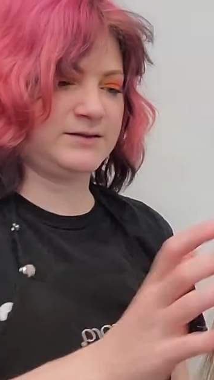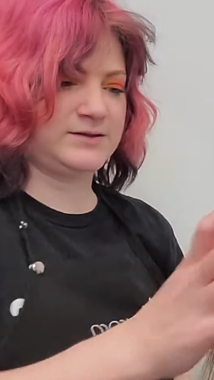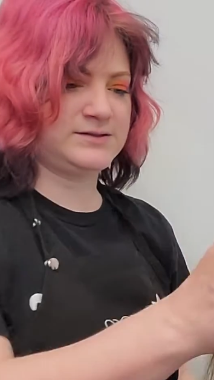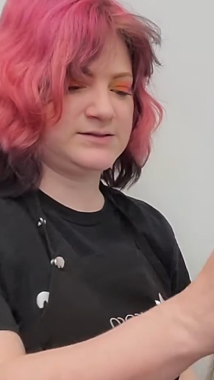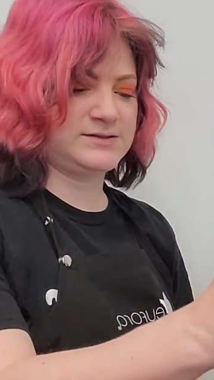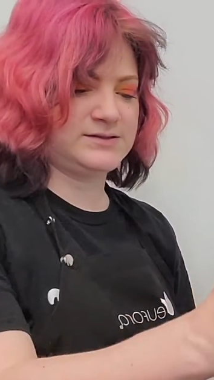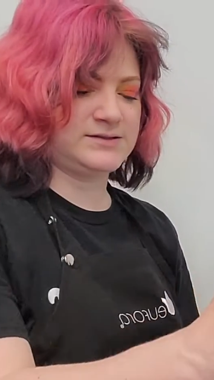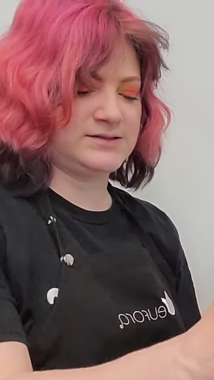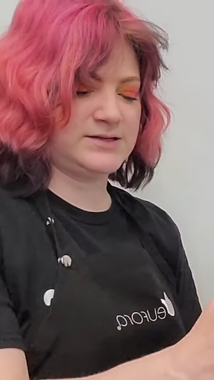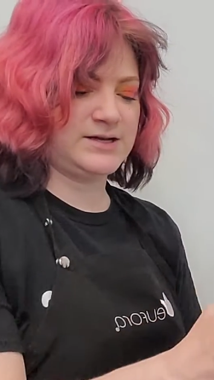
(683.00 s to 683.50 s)
this
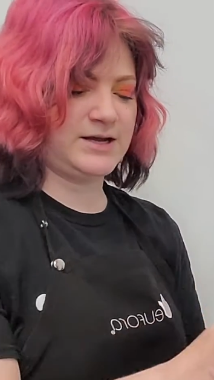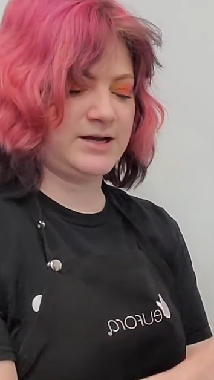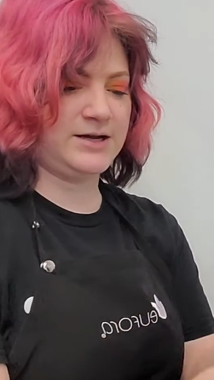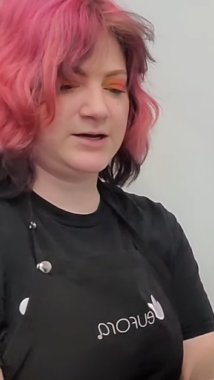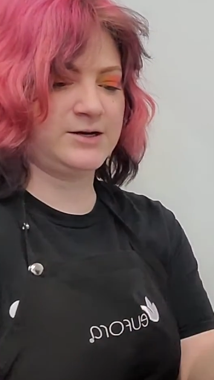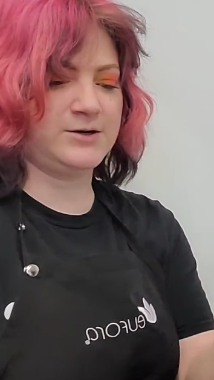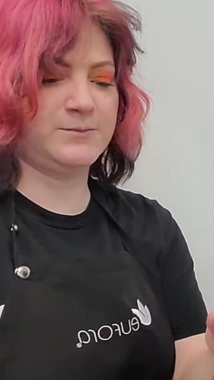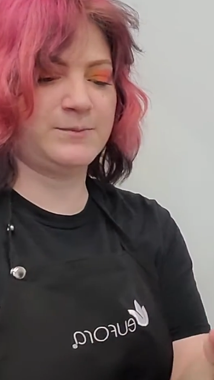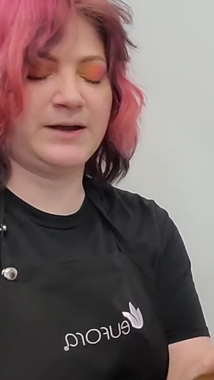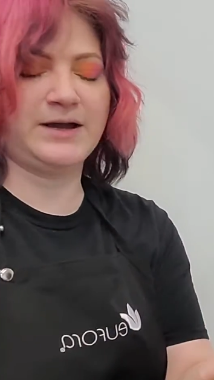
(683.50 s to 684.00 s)

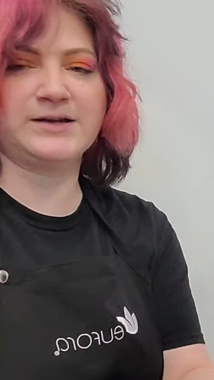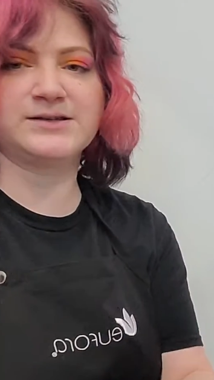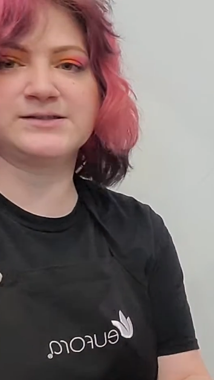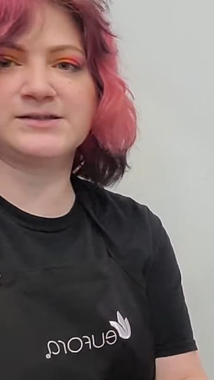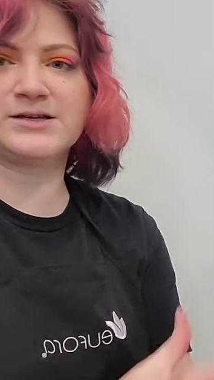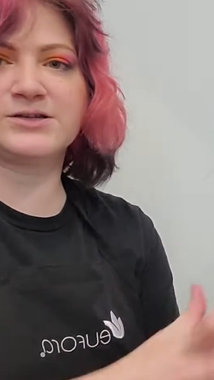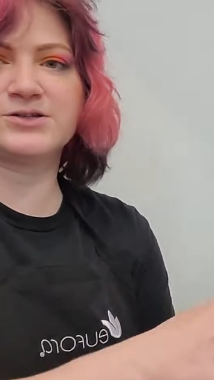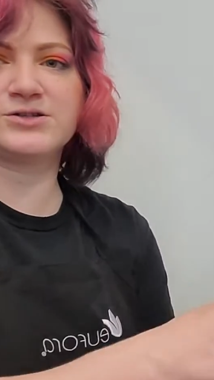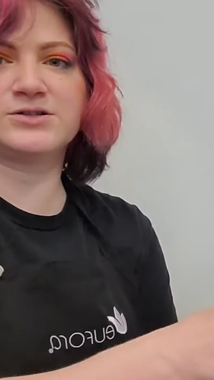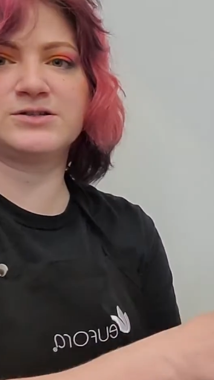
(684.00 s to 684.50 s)
entire back
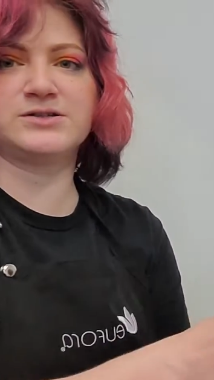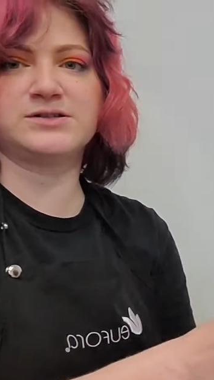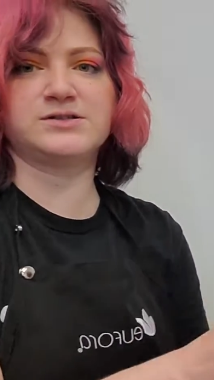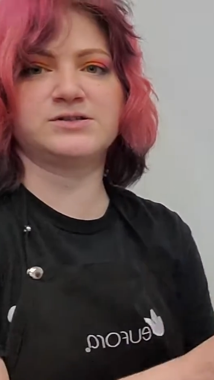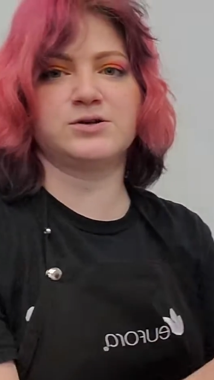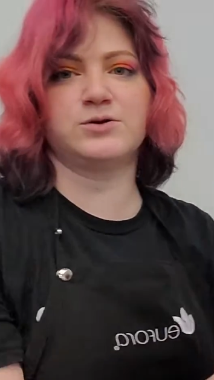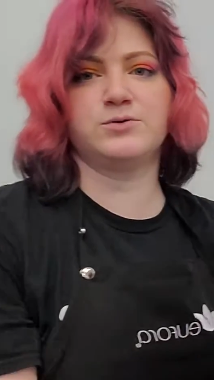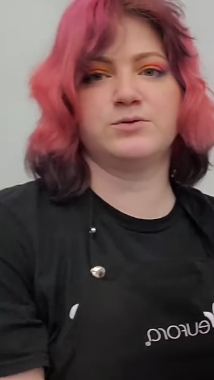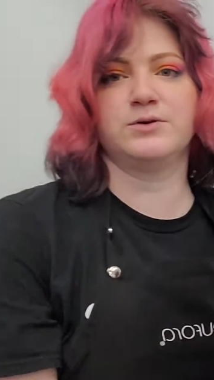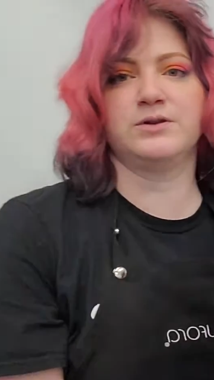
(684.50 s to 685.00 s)
section is
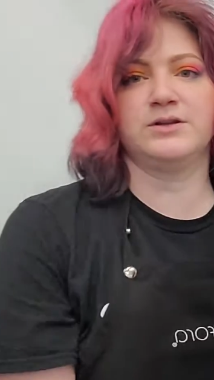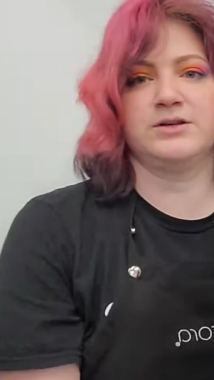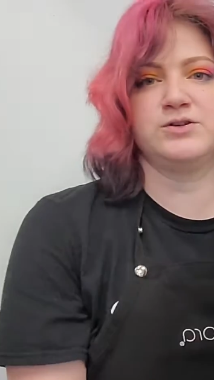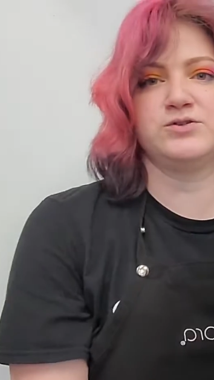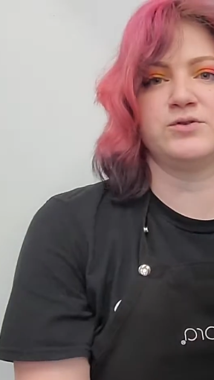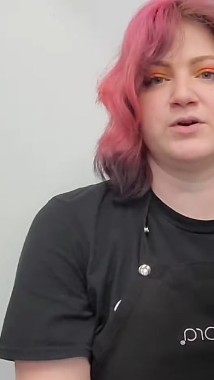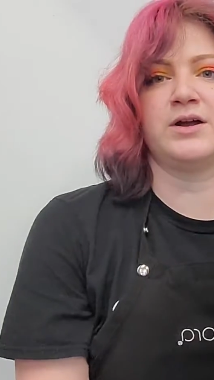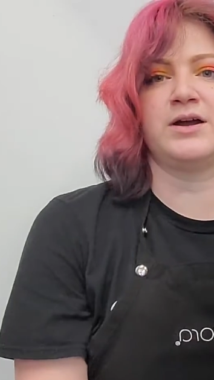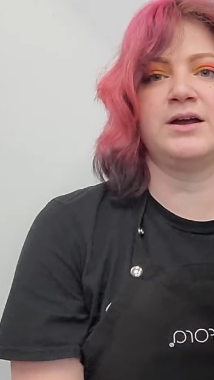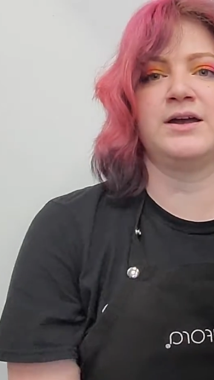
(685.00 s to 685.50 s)
totally
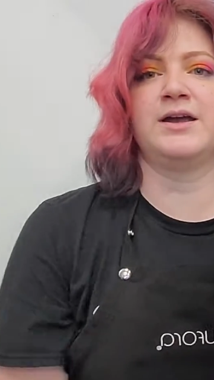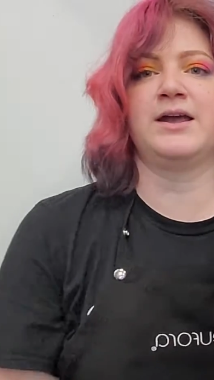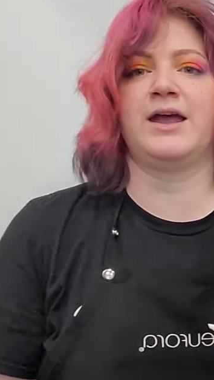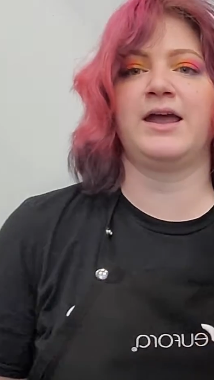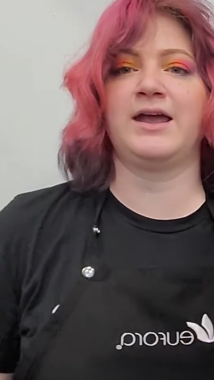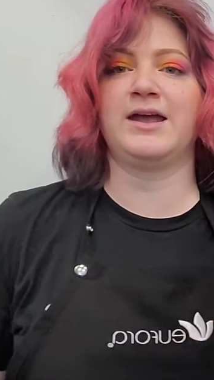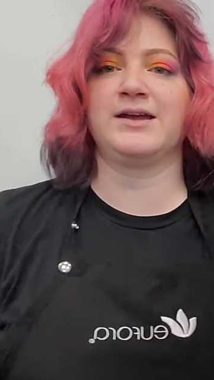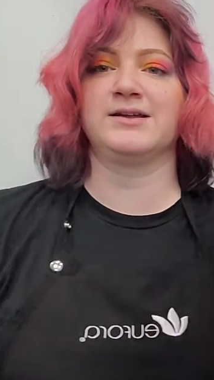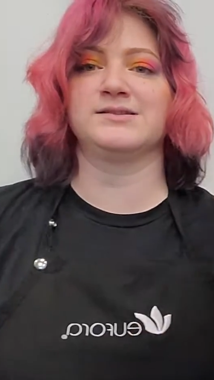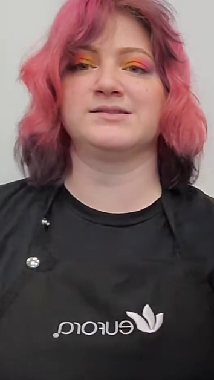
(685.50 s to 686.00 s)
dry
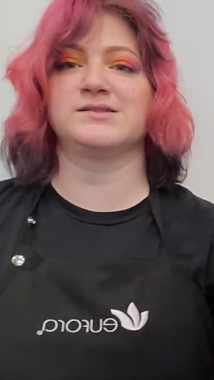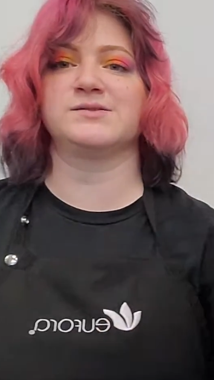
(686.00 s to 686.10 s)
and